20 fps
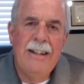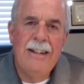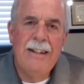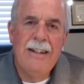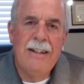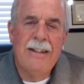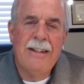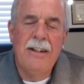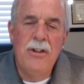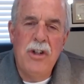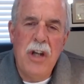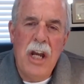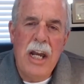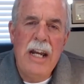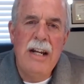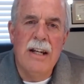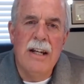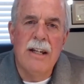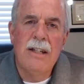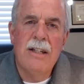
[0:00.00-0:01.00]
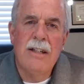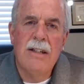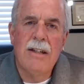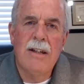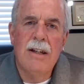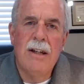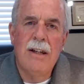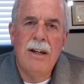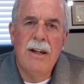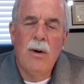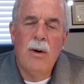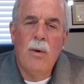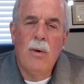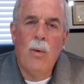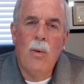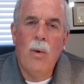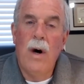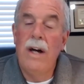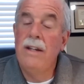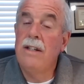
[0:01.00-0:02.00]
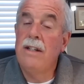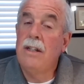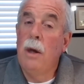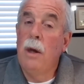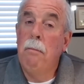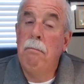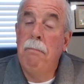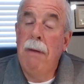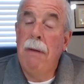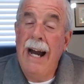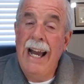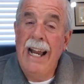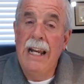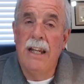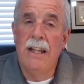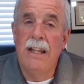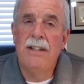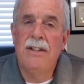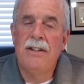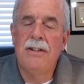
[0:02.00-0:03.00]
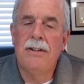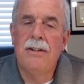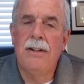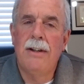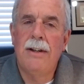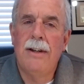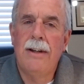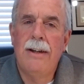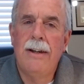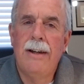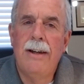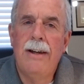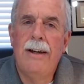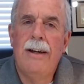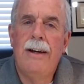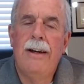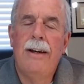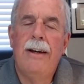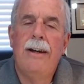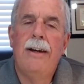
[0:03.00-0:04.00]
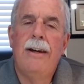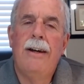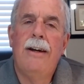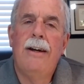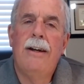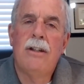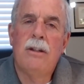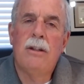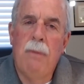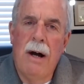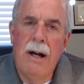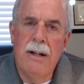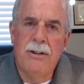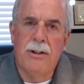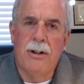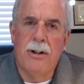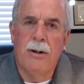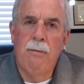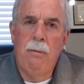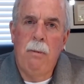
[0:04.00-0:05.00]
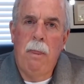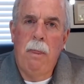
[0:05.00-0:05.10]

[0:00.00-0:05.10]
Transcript: Sejanus was Pilate's sponsor.